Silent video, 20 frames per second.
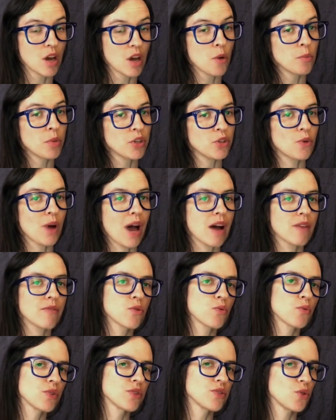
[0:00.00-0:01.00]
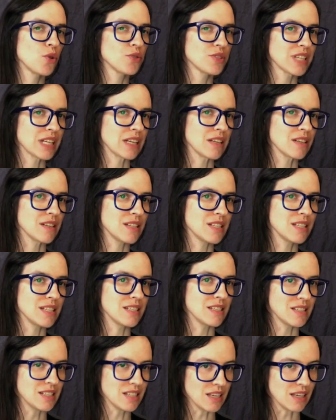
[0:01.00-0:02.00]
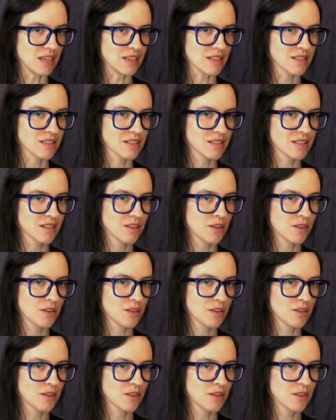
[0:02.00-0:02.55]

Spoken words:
but you have the resulting disease